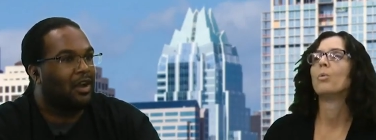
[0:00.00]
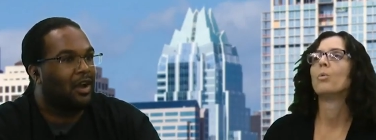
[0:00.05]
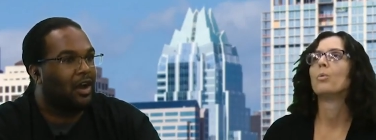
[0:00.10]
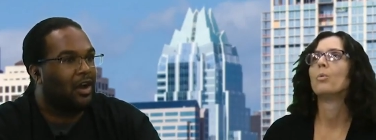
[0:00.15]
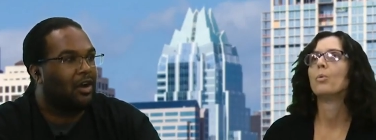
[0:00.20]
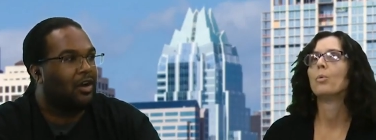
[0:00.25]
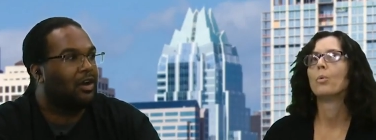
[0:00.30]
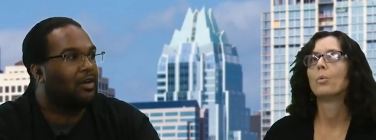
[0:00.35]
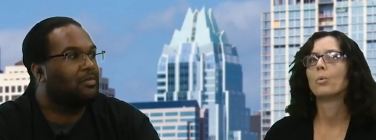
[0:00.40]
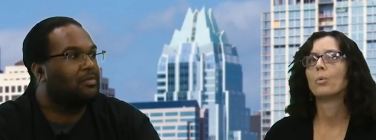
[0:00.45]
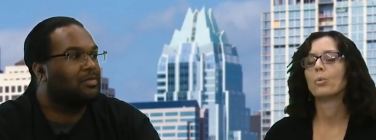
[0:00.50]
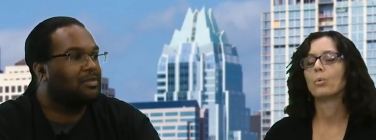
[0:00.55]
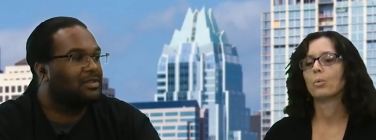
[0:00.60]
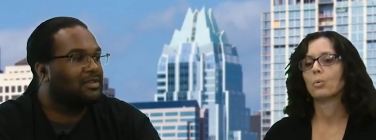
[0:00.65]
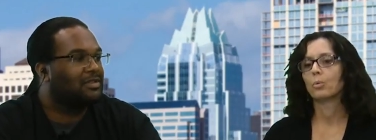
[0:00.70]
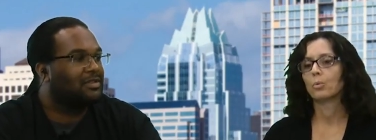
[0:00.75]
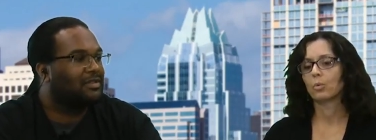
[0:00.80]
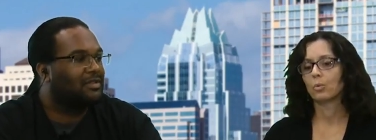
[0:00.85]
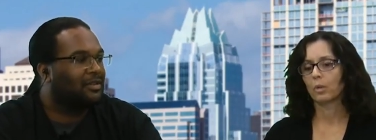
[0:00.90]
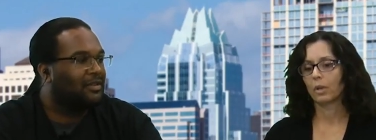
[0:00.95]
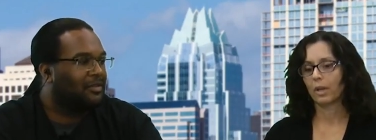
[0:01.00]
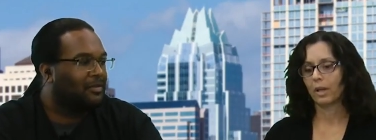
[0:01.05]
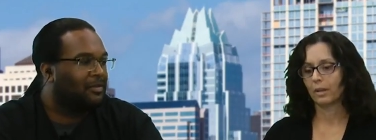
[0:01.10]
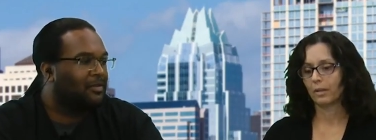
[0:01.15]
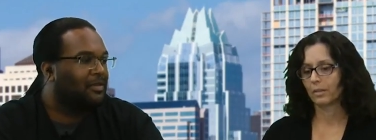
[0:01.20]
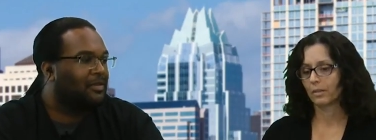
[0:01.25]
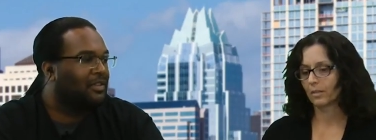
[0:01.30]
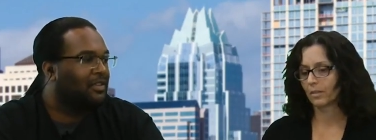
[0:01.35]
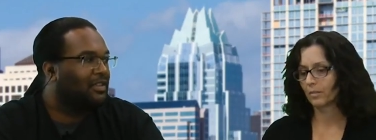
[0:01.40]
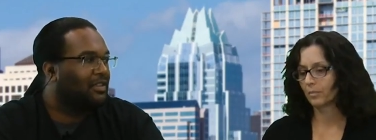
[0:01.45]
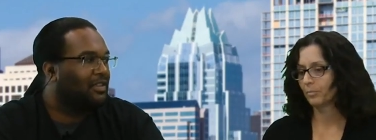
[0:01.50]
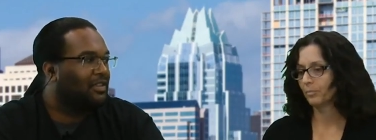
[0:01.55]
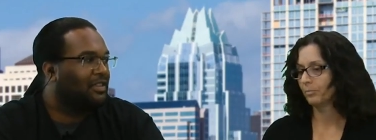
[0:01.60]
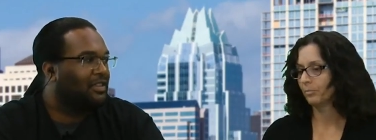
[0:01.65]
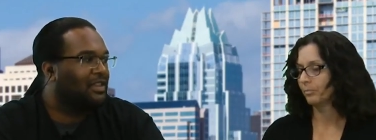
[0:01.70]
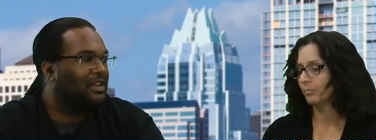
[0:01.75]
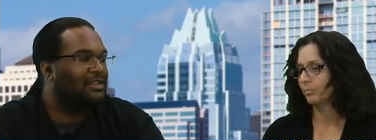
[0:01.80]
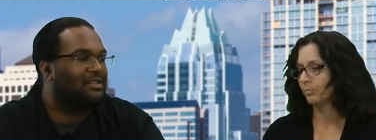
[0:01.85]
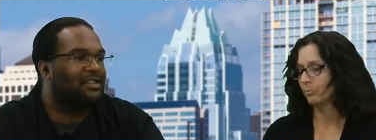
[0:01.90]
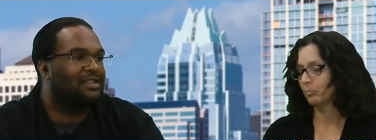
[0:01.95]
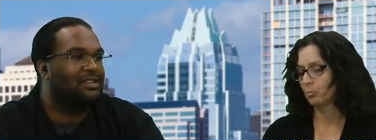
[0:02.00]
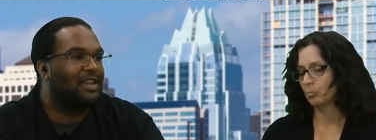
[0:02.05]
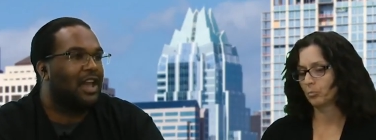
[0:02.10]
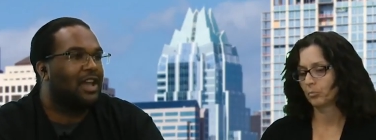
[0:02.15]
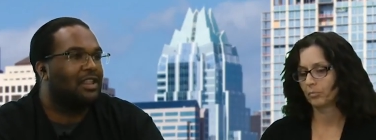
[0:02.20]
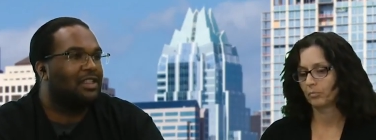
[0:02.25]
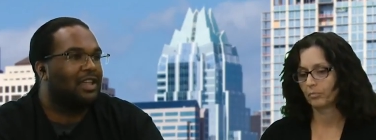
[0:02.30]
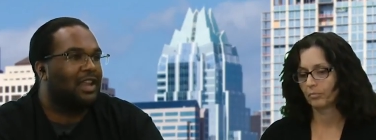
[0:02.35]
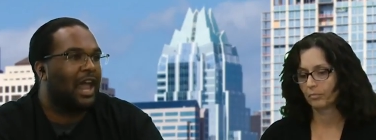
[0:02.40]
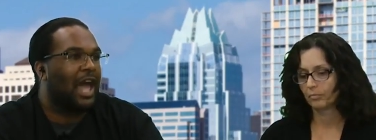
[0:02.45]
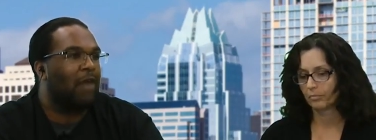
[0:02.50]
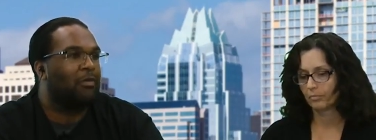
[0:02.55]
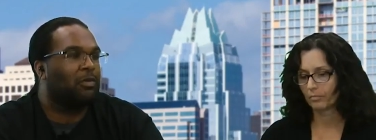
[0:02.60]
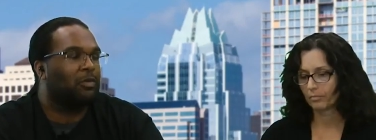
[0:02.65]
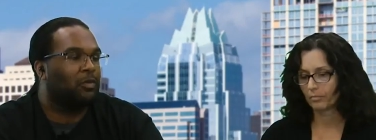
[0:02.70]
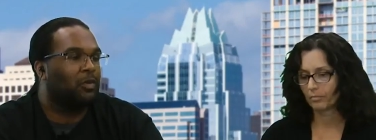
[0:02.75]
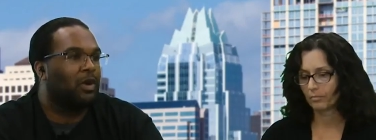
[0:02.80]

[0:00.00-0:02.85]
Speaker 1: now, harms why don't we, why the society we, that I would